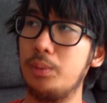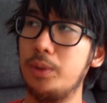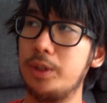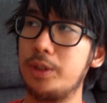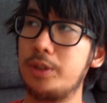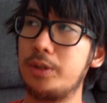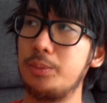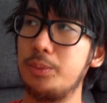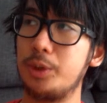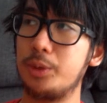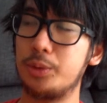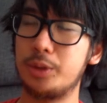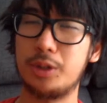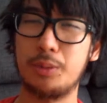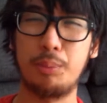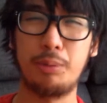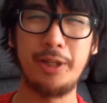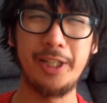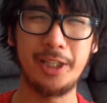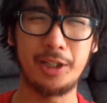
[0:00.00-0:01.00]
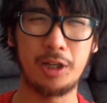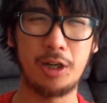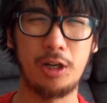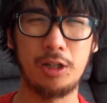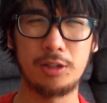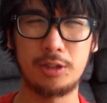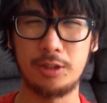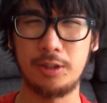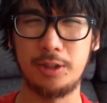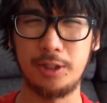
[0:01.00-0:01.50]
which was the
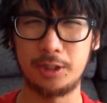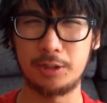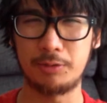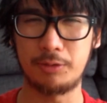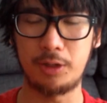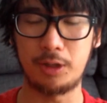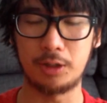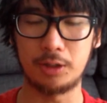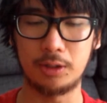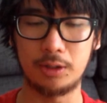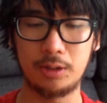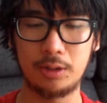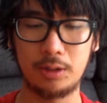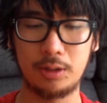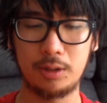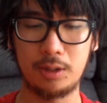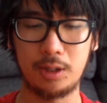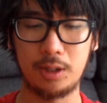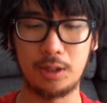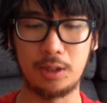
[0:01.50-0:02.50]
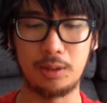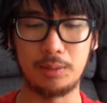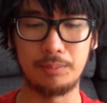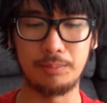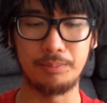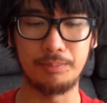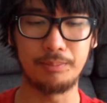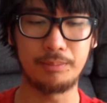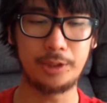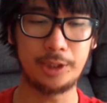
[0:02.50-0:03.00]
precursor of this vlog
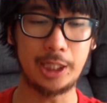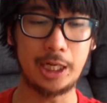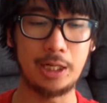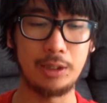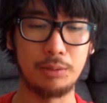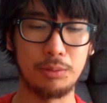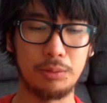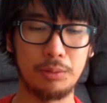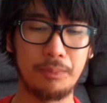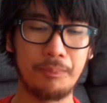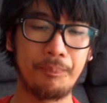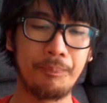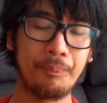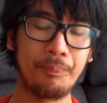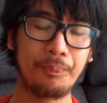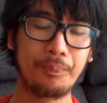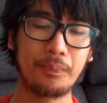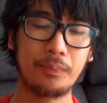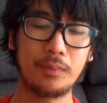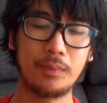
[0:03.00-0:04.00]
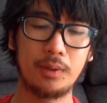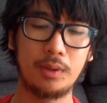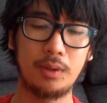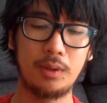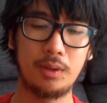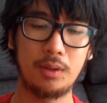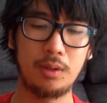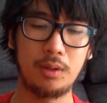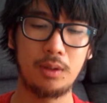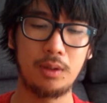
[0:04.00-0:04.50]
channel,
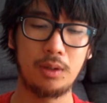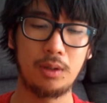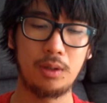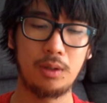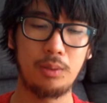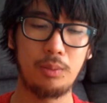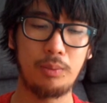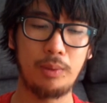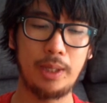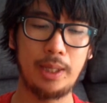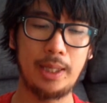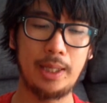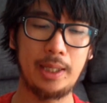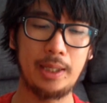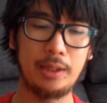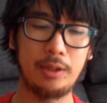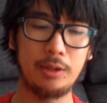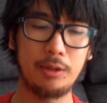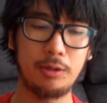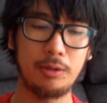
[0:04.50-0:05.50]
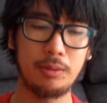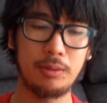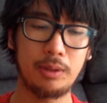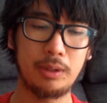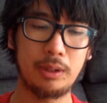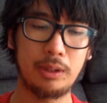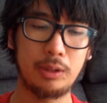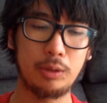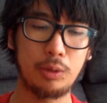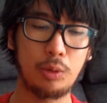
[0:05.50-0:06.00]
where, you know,
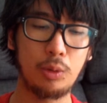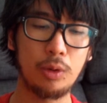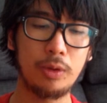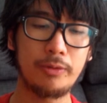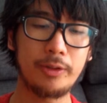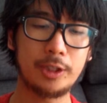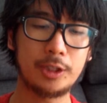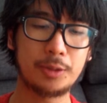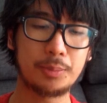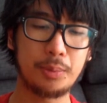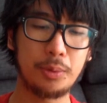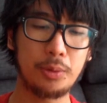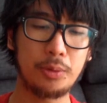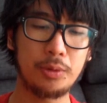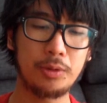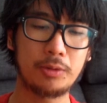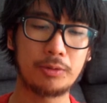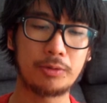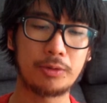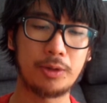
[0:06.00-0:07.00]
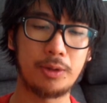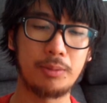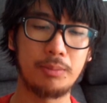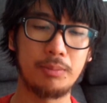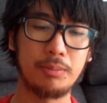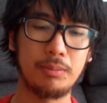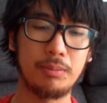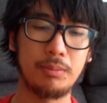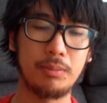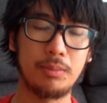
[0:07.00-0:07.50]
all of it spawned
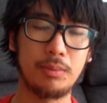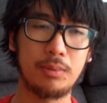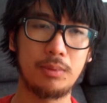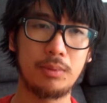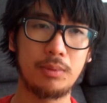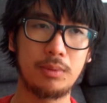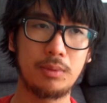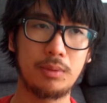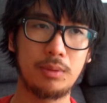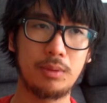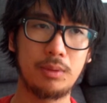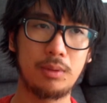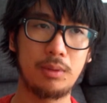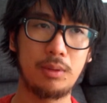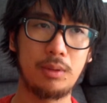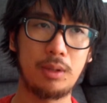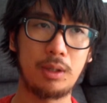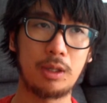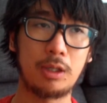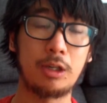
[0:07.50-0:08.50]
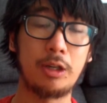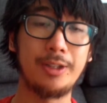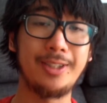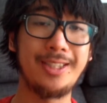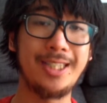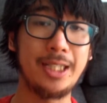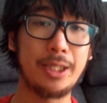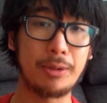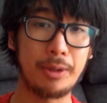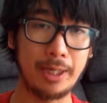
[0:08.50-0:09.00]
from like an
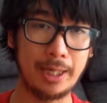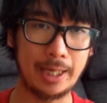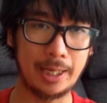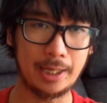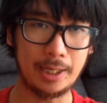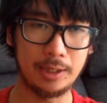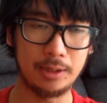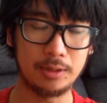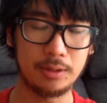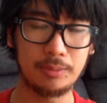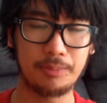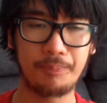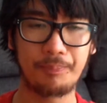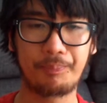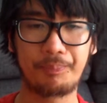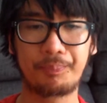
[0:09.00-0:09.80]
idea I had,